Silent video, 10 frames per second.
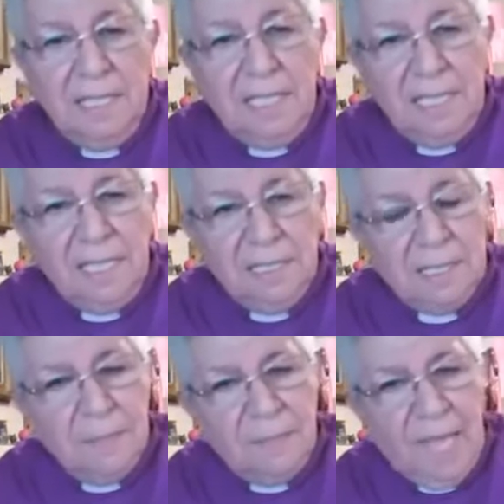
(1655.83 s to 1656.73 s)
fills
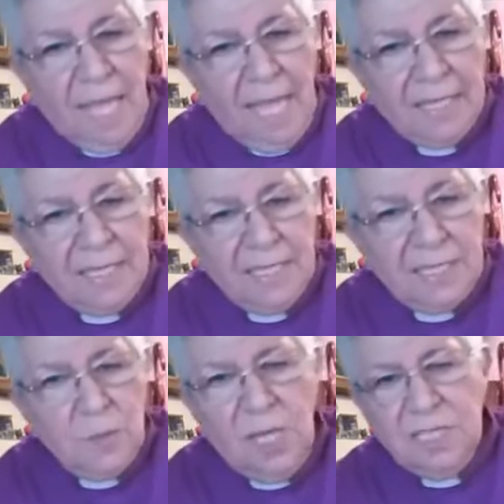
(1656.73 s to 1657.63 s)
that need.
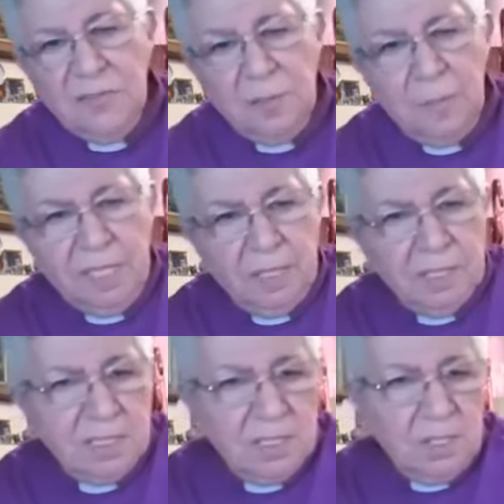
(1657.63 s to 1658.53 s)
And it's
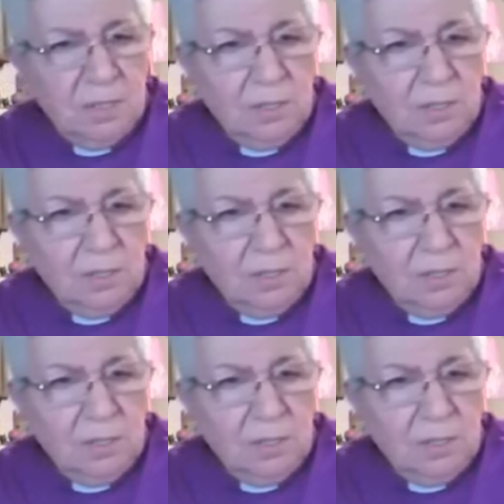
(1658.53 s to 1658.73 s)
wonderful